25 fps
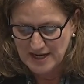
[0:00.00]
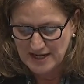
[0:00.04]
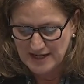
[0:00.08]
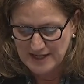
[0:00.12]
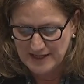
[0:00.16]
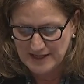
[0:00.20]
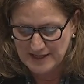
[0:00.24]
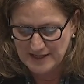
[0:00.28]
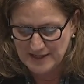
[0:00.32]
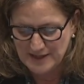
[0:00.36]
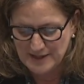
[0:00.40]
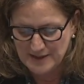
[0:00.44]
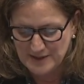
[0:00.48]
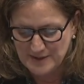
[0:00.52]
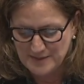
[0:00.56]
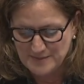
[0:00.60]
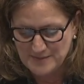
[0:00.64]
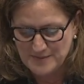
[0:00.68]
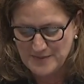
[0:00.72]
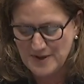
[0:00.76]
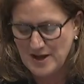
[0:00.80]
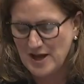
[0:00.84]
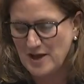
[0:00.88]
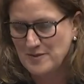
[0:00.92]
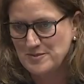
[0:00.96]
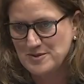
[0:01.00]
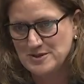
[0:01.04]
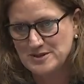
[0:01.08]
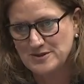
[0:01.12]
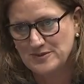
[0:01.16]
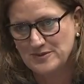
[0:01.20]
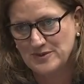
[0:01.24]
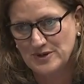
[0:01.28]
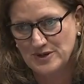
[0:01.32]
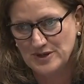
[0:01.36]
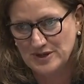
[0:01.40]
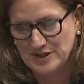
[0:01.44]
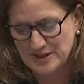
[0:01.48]
Happy to
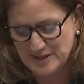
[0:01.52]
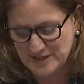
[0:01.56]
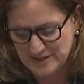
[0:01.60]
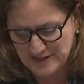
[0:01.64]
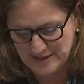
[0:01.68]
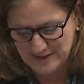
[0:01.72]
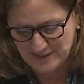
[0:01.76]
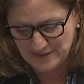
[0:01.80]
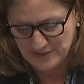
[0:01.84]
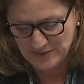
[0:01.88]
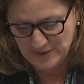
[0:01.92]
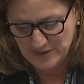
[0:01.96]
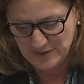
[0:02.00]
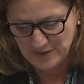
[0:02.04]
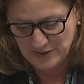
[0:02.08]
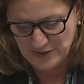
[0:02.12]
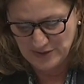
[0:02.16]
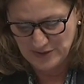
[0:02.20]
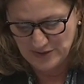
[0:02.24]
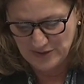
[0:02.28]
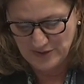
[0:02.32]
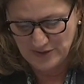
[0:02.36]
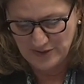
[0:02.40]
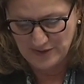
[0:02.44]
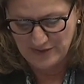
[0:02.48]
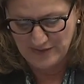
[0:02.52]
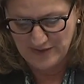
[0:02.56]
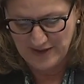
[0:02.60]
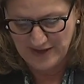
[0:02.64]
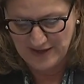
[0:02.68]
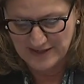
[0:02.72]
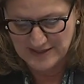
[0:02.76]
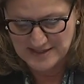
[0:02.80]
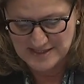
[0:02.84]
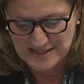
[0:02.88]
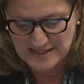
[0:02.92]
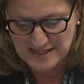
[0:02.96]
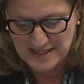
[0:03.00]
work with you on
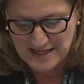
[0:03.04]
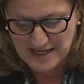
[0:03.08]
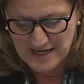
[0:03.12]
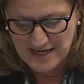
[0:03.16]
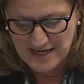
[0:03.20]
that.